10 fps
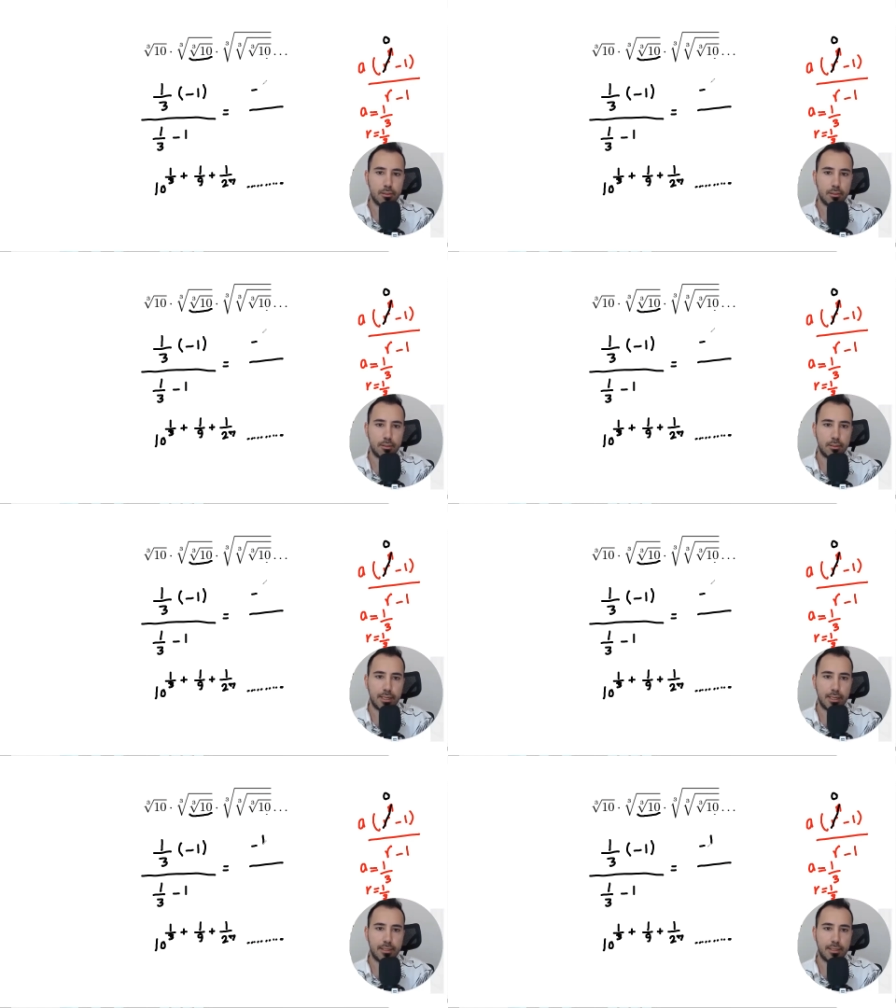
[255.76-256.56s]

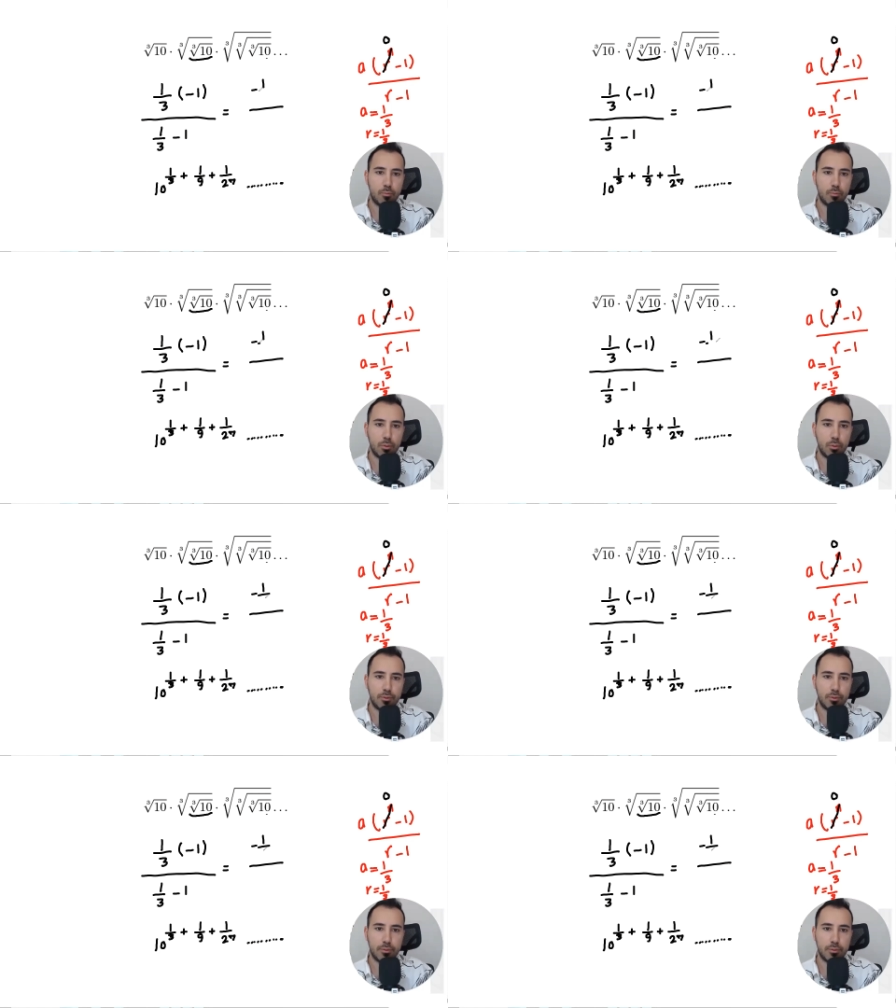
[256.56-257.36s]
-1 over
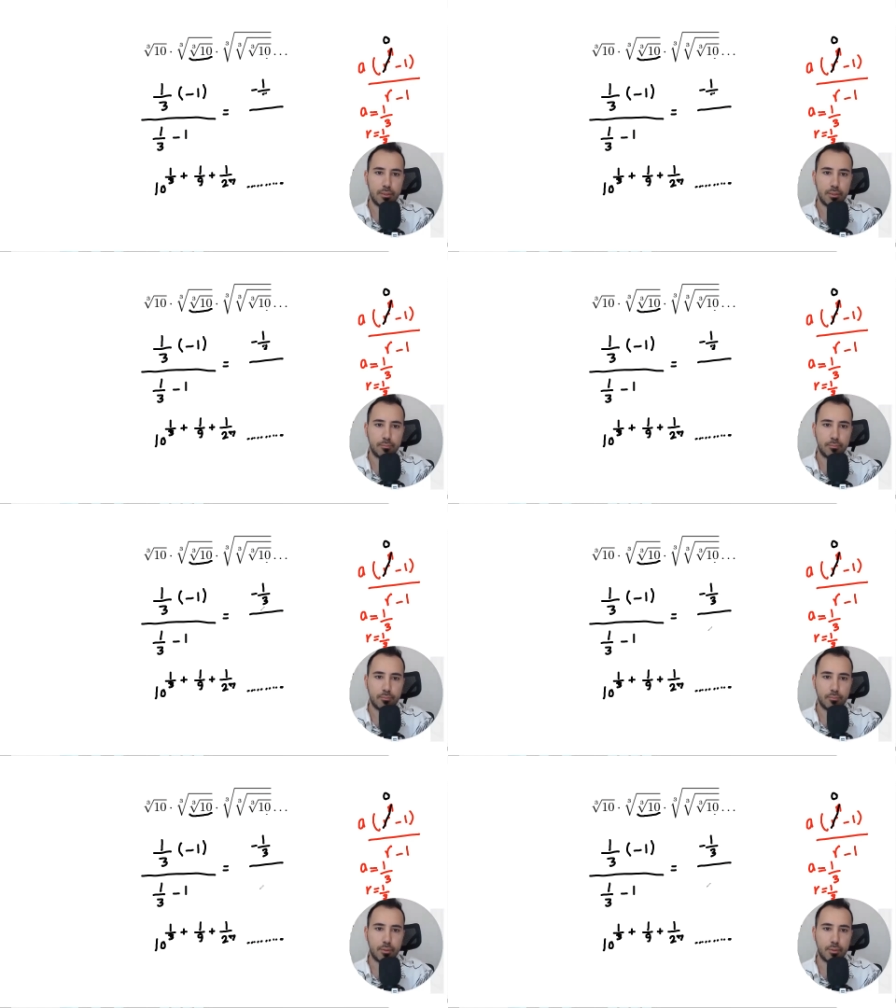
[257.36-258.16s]
3,
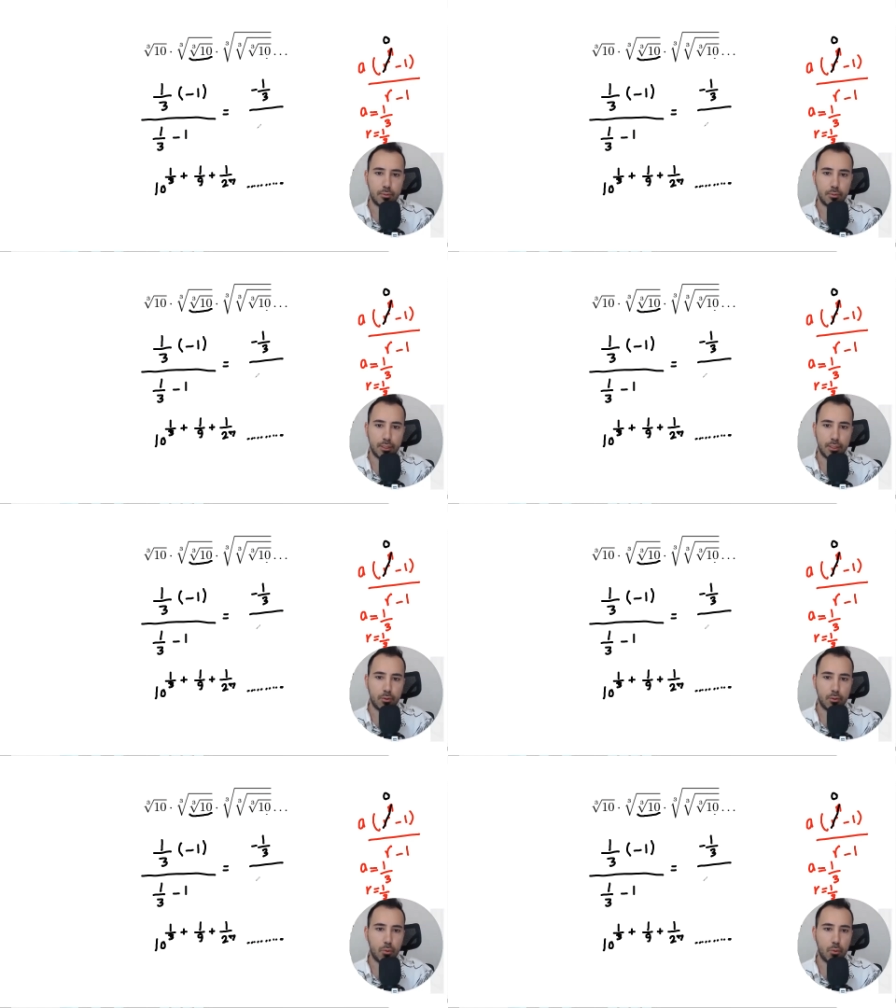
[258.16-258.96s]
okay,
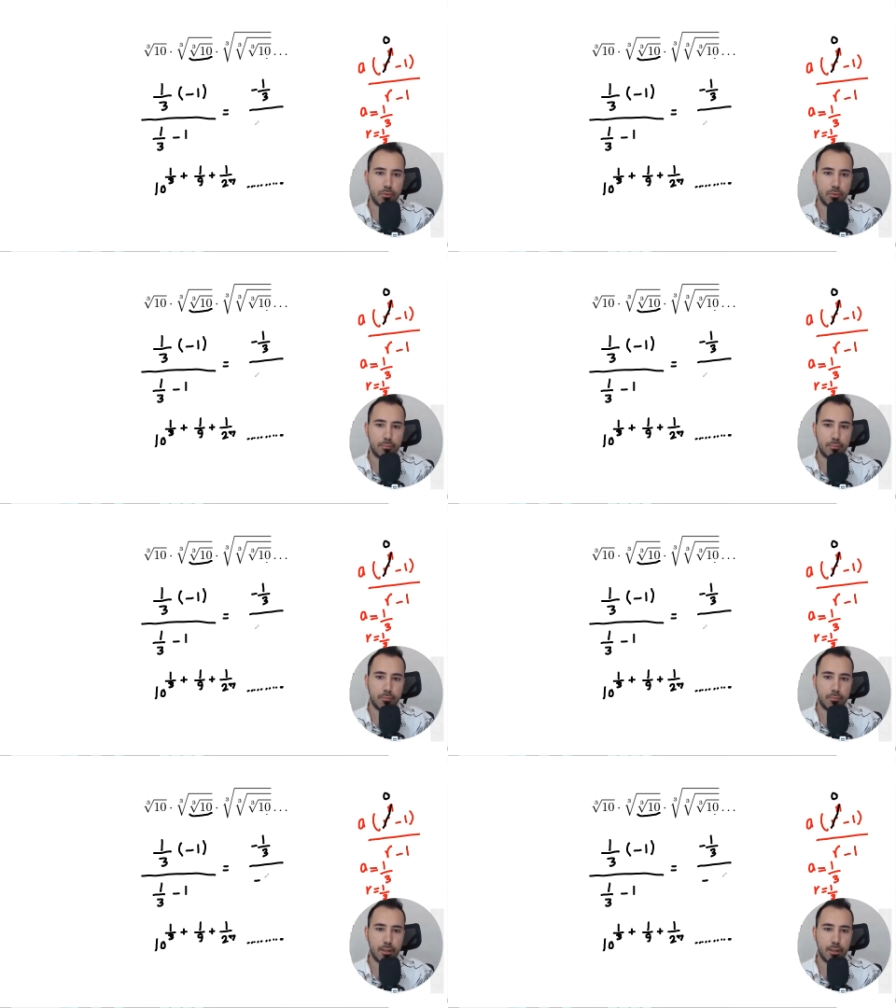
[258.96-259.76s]
over
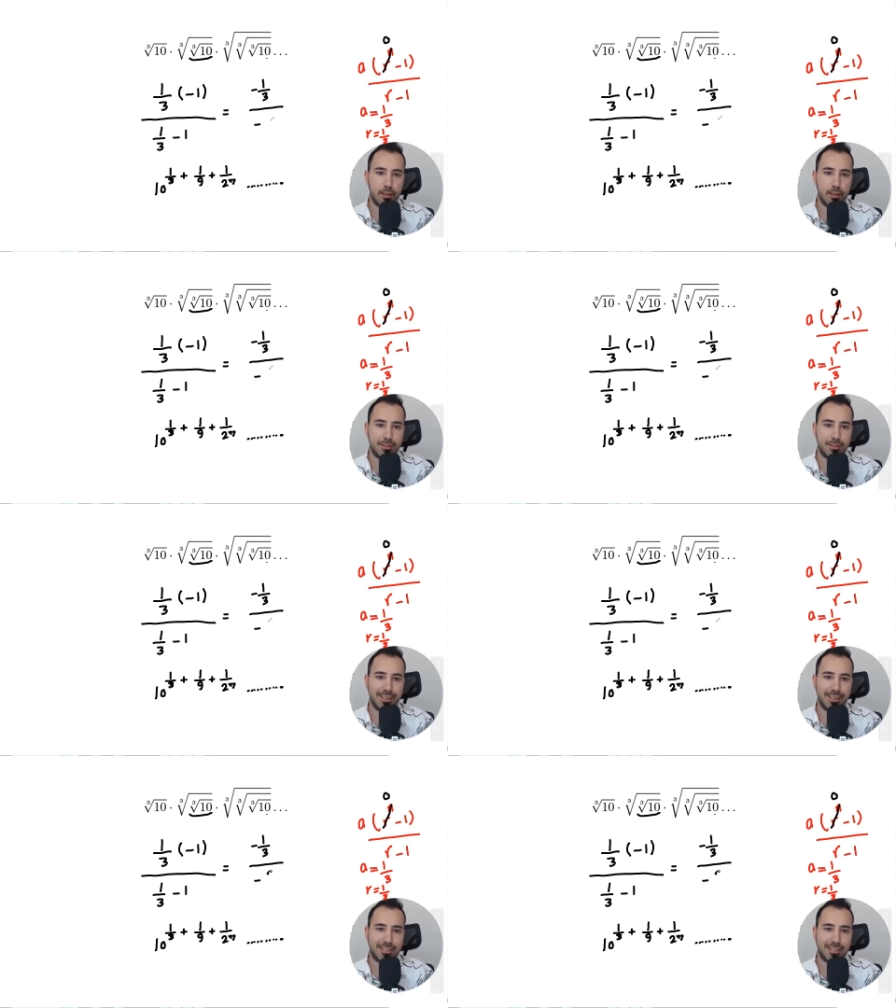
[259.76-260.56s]

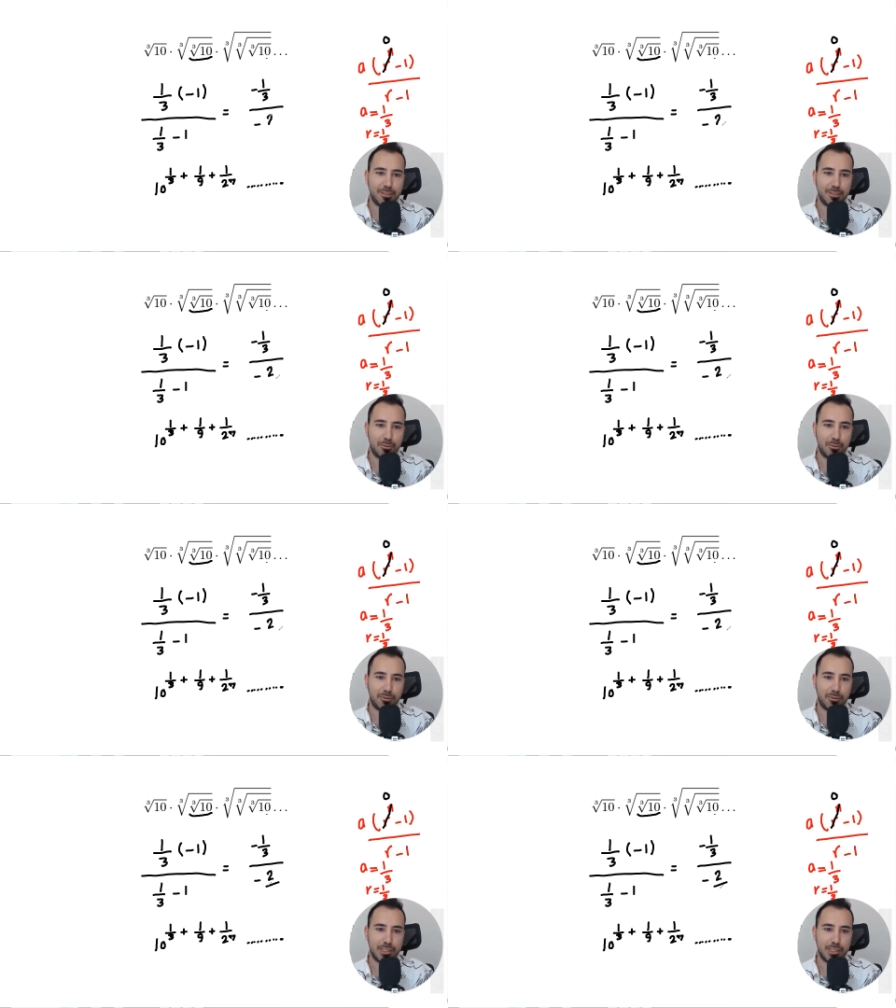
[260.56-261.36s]
-2 over
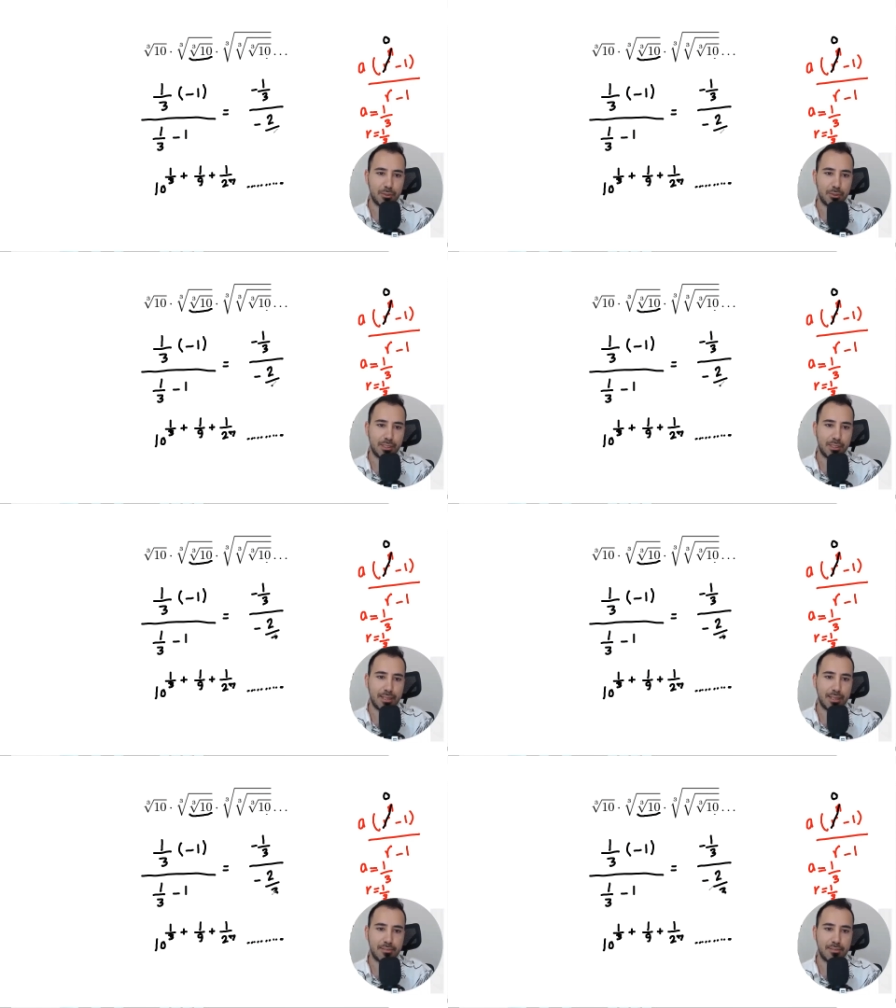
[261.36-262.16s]
3. So the
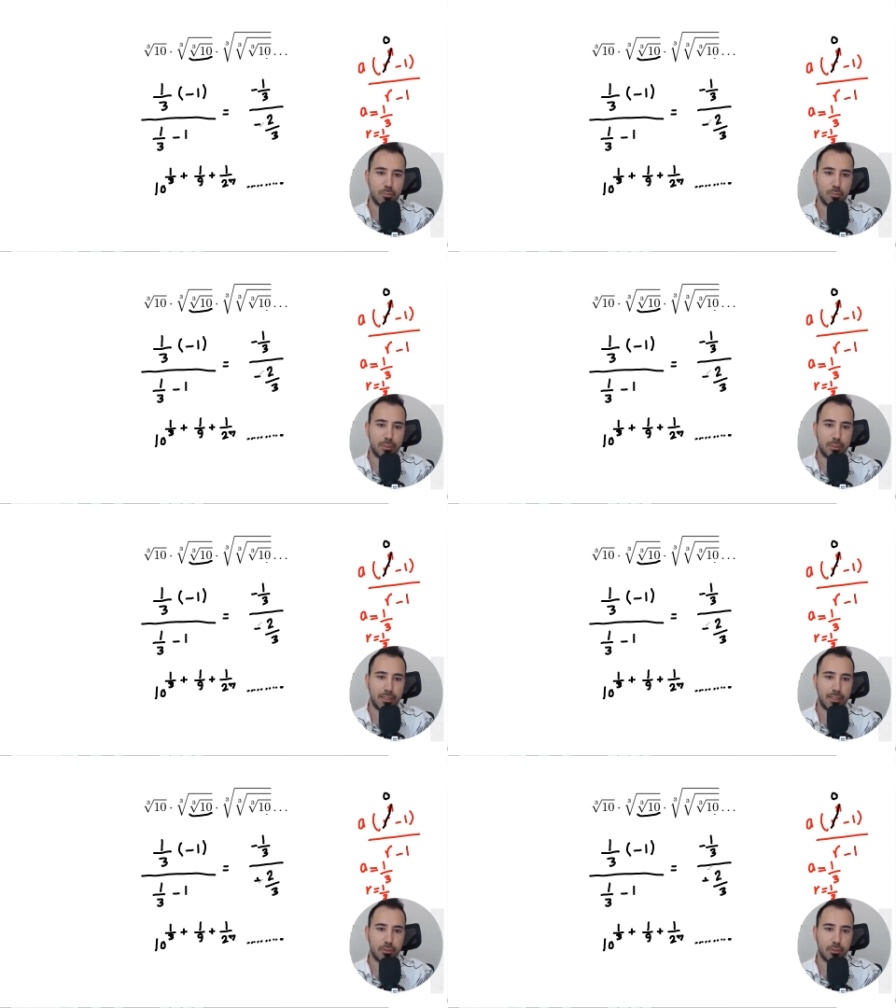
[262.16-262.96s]
negatives will be
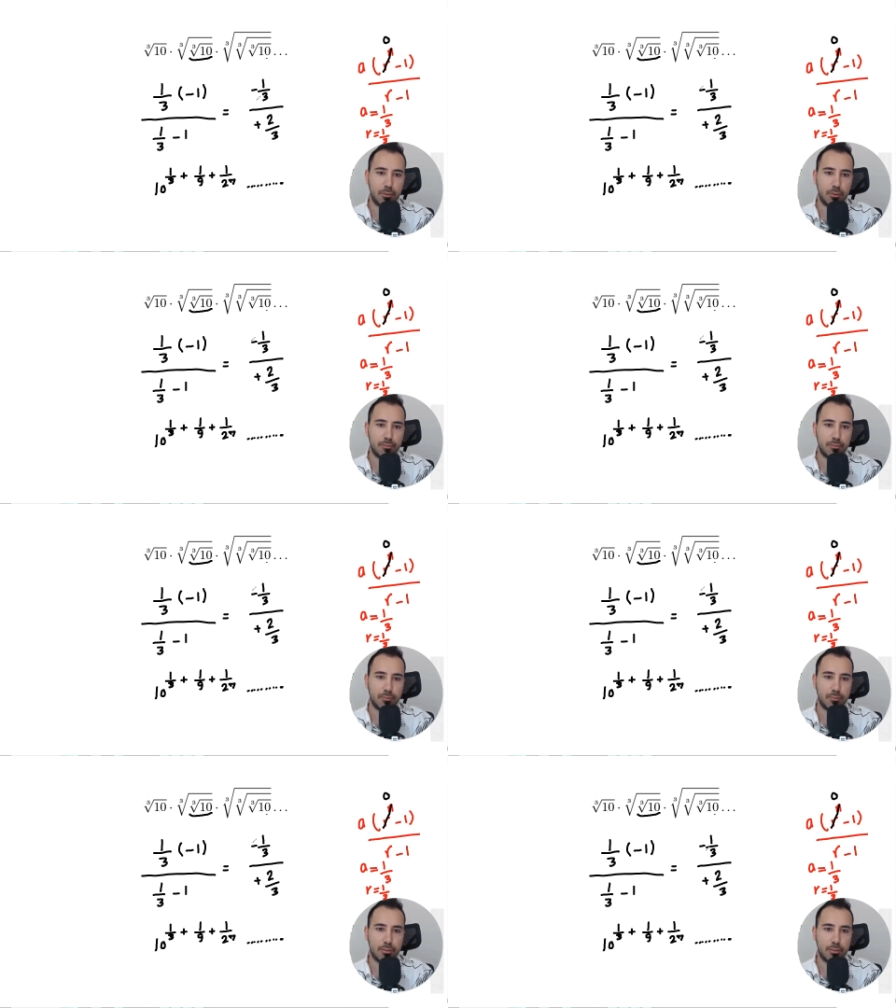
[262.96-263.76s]
canceled.
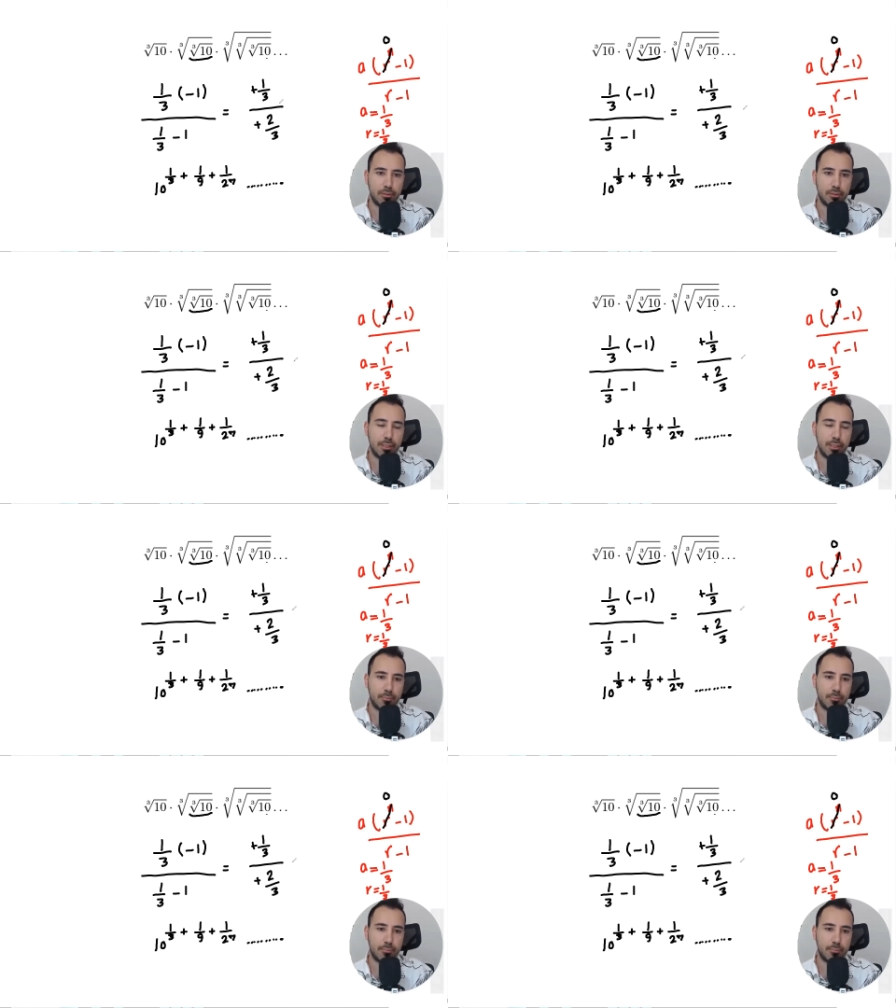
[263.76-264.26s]
Okay,